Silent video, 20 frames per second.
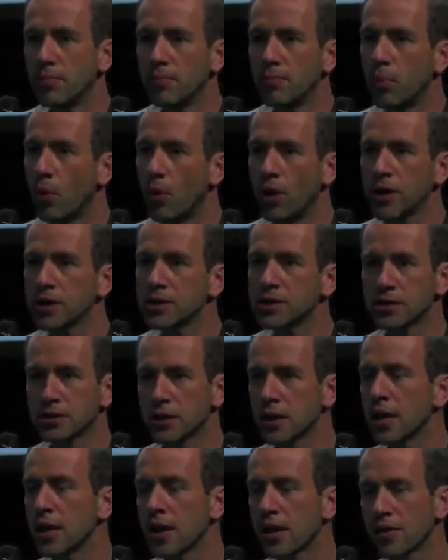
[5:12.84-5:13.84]
boys,
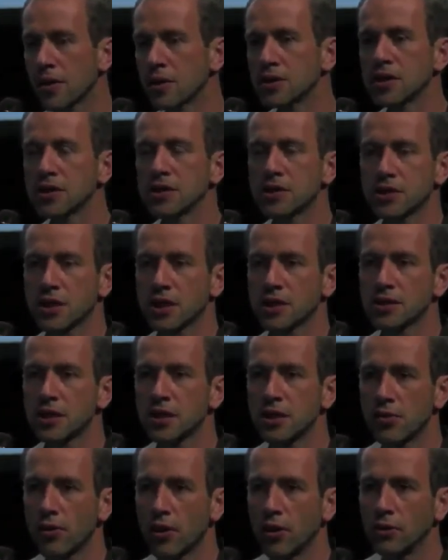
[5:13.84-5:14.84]
13 to
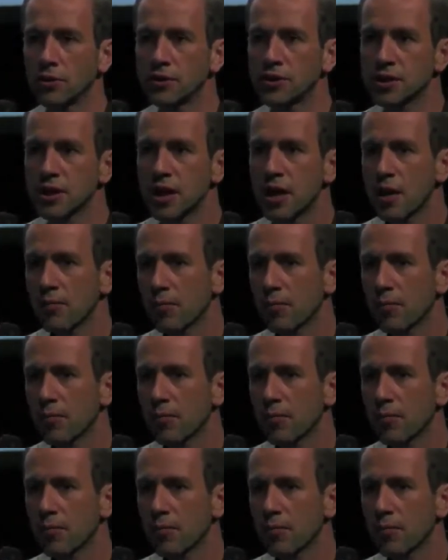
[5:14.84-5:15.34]
16-year-olds,